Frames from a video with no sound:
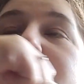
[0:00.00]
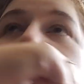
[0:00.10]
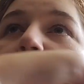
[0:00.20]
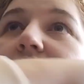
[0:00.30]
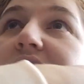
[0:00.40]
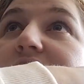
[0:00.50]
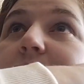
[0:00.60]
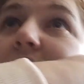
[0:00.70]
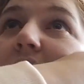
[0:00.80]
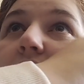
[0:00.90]
them this
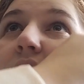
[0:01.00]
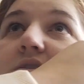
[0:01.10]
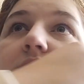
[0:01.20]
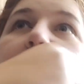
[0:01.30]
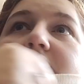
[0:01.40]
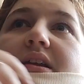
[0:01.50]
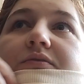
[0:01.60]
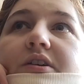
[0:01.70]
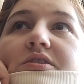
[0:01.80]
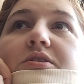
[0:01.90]
week so that
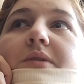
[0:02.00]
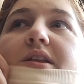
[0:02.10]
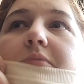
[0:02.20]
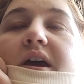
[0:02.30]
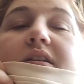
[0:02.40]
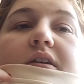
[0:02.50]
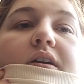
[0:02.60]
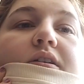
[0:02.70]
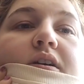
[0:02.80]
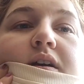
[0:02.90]
if I do end up getting
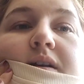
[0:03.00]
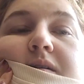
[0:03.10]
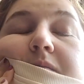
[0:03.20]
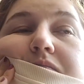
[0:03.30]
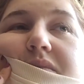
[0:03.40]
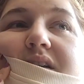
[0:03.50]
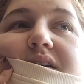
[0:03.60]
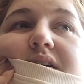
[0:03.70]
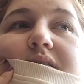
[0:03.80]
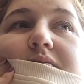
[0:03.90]
like
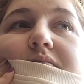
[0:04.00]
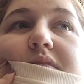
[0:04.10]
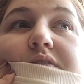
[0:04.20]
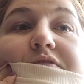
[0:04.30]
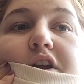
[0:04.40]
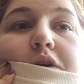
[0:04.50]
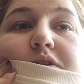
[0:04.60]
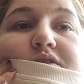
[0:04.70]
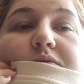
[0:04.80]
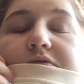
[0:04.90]
a flu
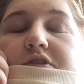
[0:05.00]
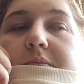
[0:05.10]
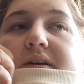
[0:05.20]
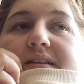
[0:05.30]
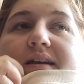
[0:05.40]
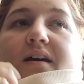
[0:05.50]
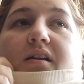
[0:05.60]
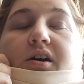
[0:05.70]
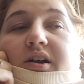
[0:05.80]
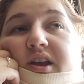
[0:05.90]
or something from it,
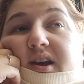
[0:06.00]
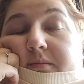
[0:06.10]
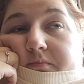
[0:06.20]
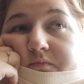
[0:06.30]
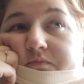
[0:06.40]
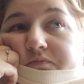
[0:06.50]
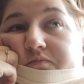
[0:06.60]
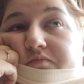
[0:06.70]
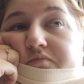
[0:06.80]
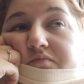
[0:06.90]
that I
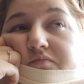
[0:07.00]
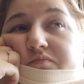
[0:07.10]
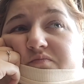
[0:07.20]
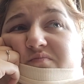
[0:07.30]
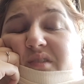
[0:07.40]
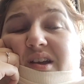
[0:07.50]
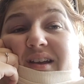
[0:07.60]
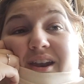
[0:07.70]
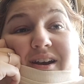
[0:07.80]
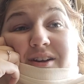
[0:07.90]

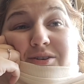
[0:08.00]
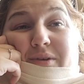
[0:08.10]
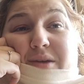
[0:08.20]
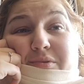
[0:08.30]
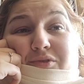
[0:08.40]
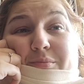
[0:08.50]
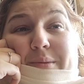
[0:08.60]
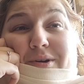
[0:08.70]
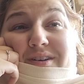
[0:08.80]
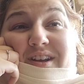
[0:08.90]
get it out of the way before
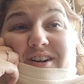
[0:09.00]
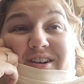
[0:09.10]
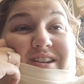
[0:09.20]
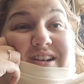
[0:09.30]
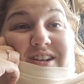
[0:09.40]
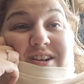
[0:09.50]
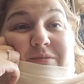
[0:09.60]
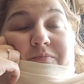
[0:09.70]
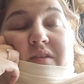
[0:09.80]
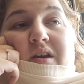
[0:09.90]
my birthday kind of thing, you
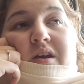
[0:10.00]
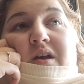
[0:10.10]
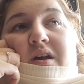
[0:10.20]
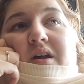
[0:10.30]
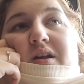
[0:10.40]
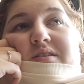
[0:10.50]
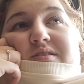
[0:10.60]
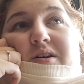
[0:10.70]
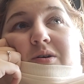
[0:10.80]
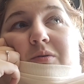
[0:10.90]
know.
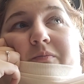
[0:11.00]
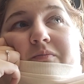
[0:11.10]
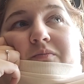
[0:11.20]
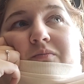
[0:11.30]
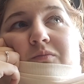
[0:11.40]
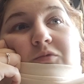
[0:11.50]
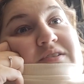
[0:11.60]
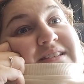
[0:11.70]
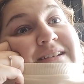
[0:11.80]
So we'll